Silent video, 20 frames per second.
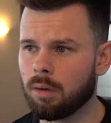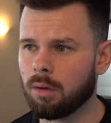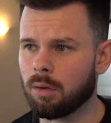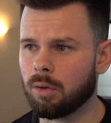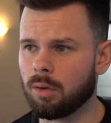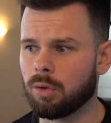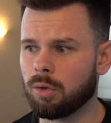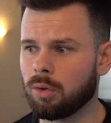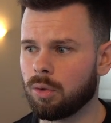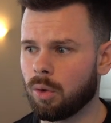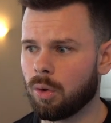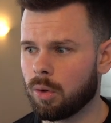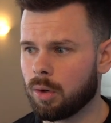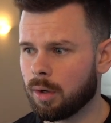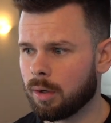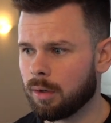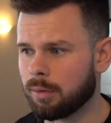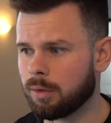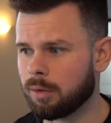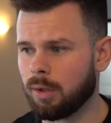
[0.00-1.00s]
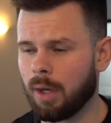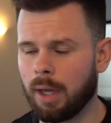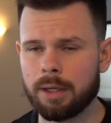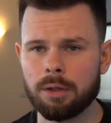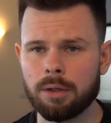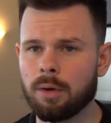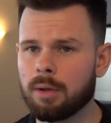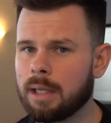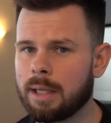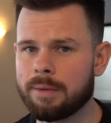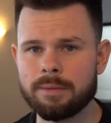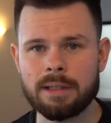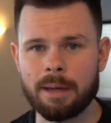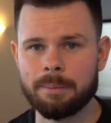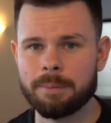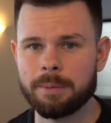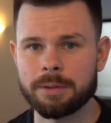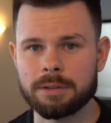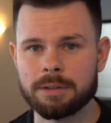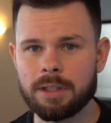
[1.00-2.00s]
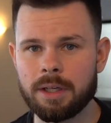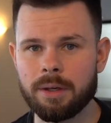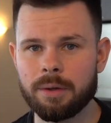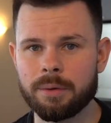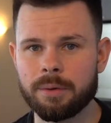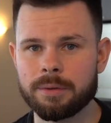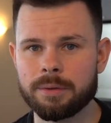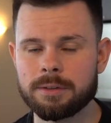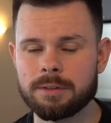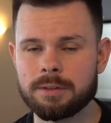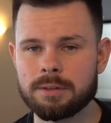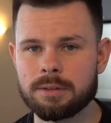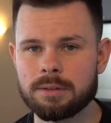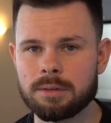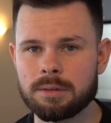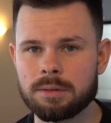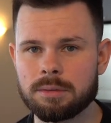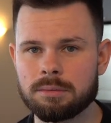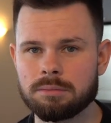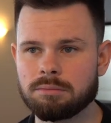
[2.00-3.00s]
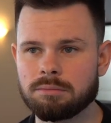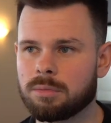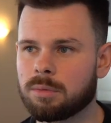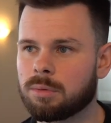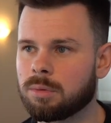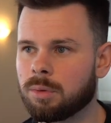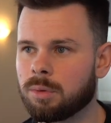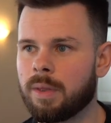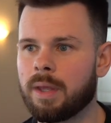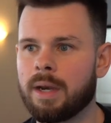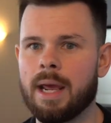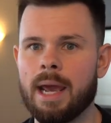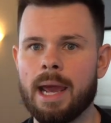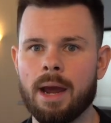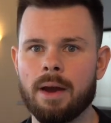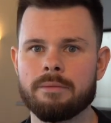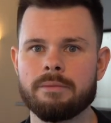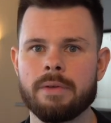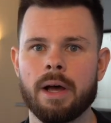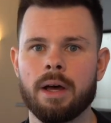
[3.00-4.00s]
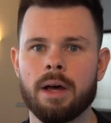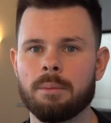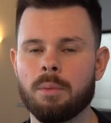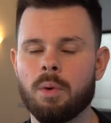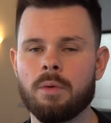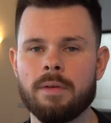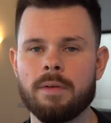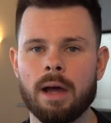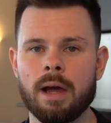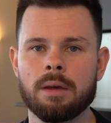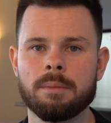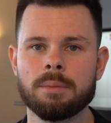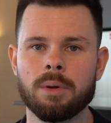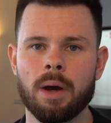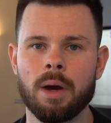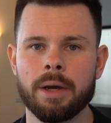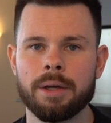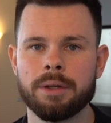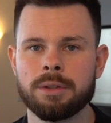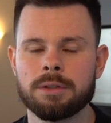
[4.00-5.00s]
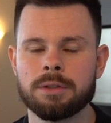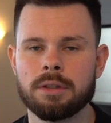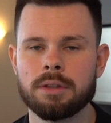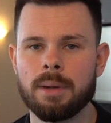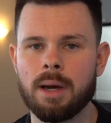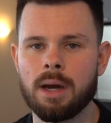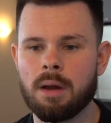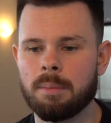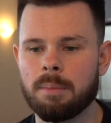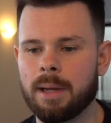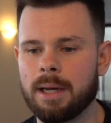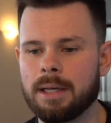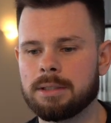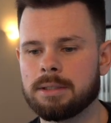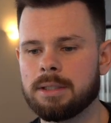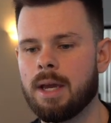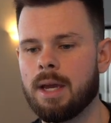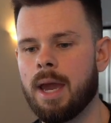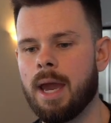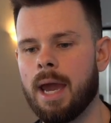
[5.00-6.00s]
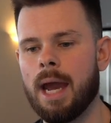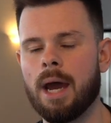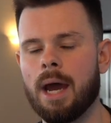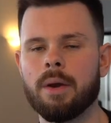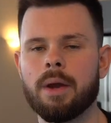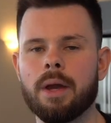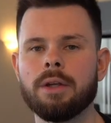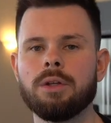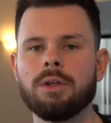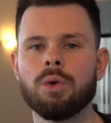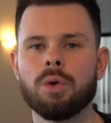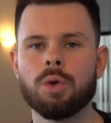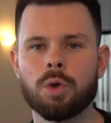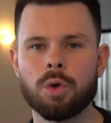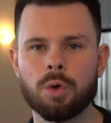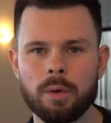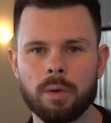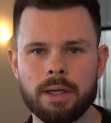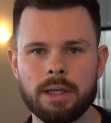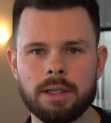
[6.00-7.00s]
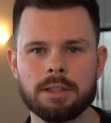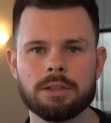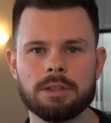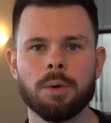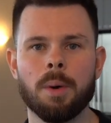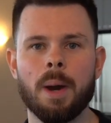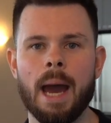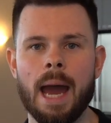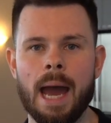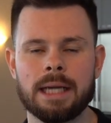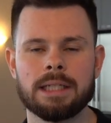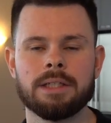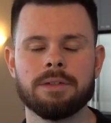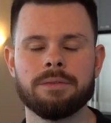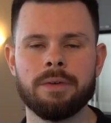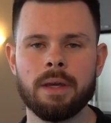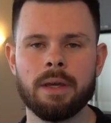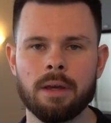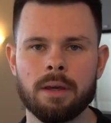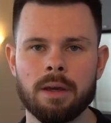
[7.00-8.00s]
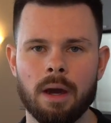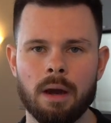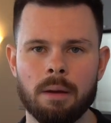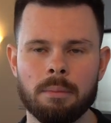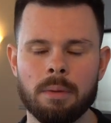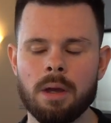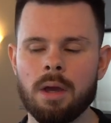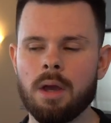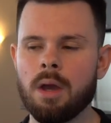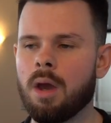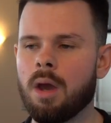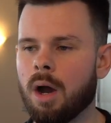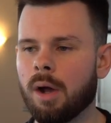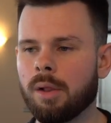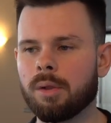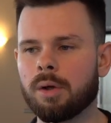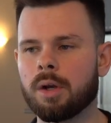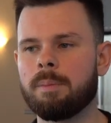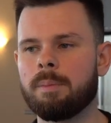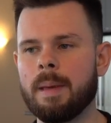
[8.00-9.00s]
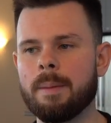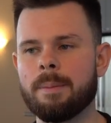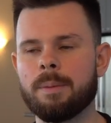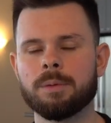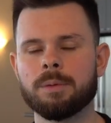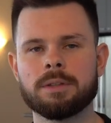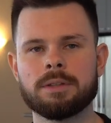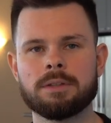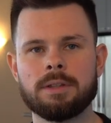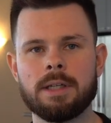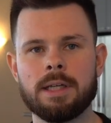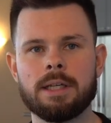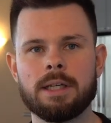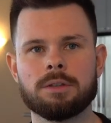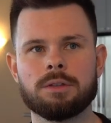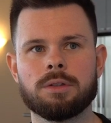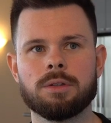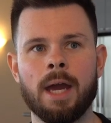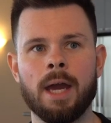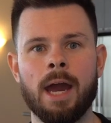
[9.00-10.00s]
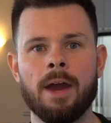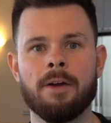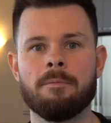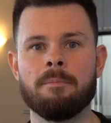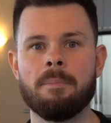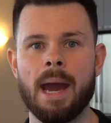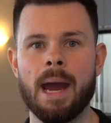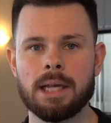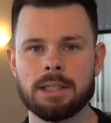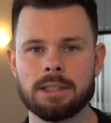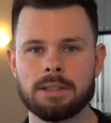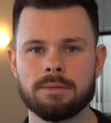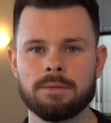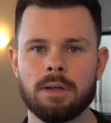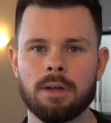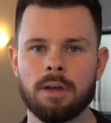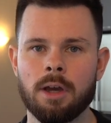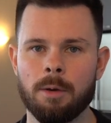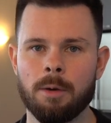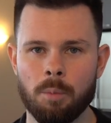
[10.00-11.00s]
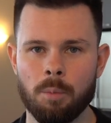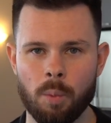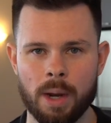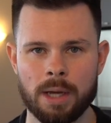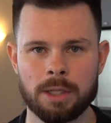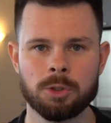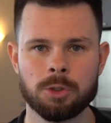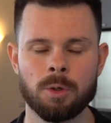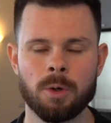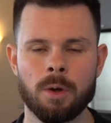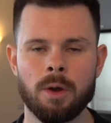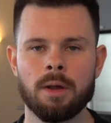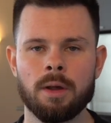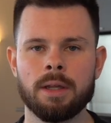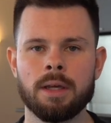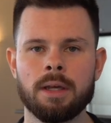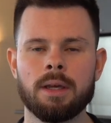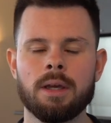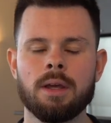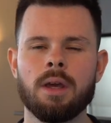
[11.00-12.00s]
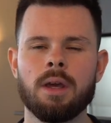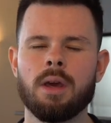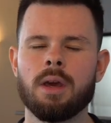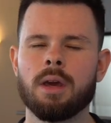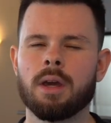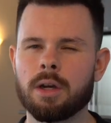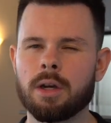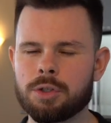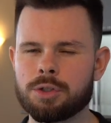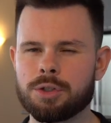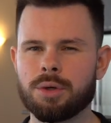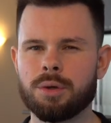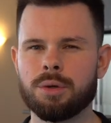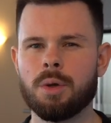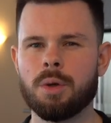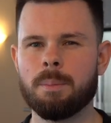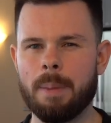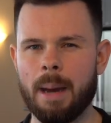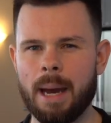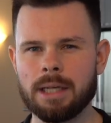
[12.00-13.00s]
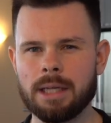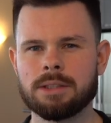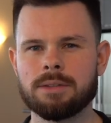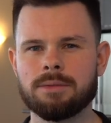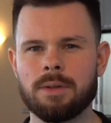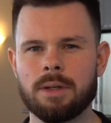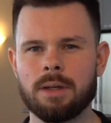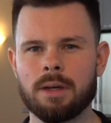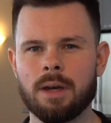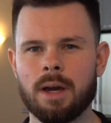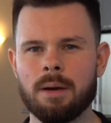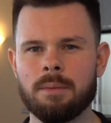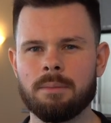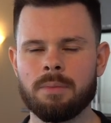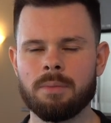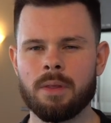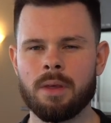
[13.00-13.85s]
and you're not leveling up your skills, well, then how about more valuable are you to the marketplace? How can you increase your active income? A lot of people seek to have passive income way too early. Can assure you, passive income